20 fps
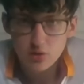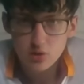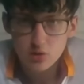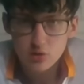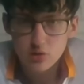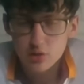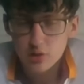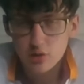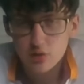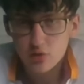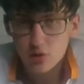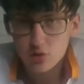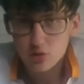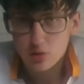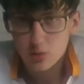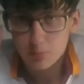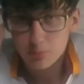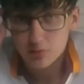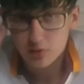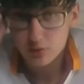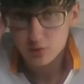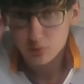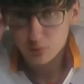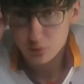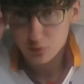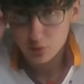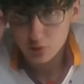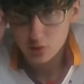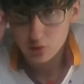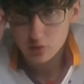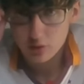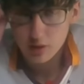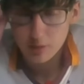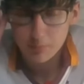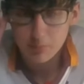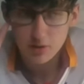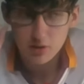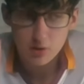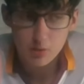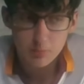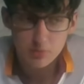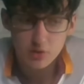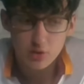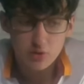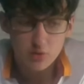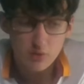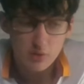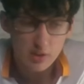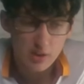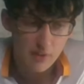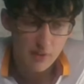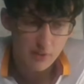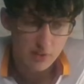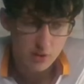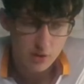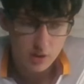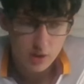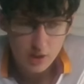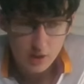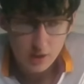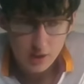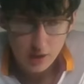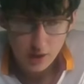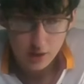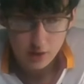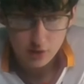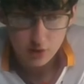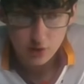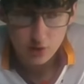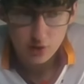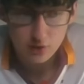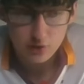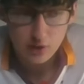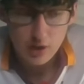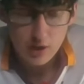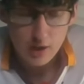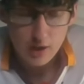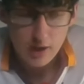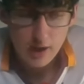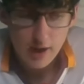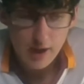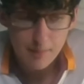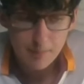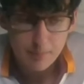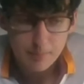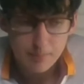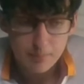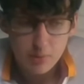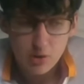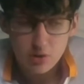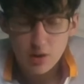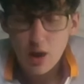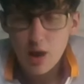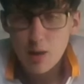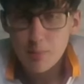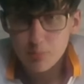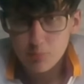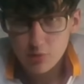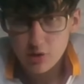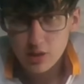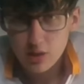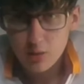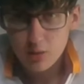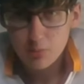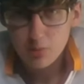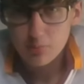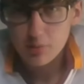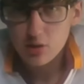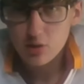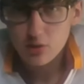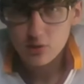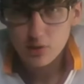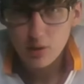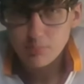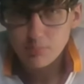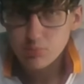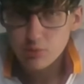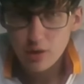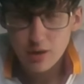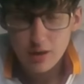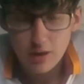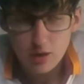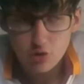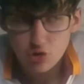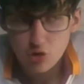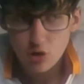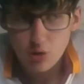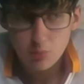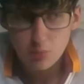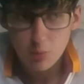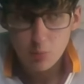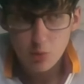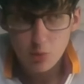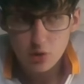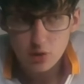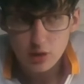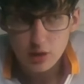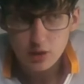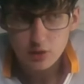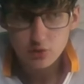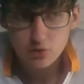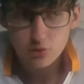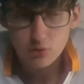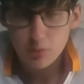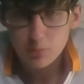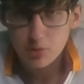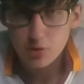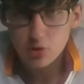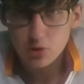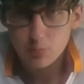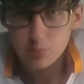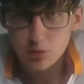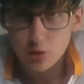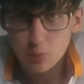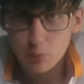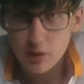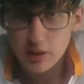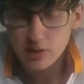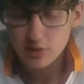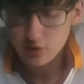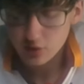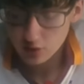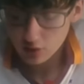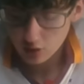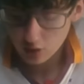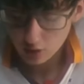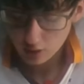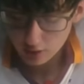good. He's not competition for Cook. He'd be competition for Kavanagh and those. But I'm bringing him up because I'm pretty sure we were linked to him a couple of weeks ago,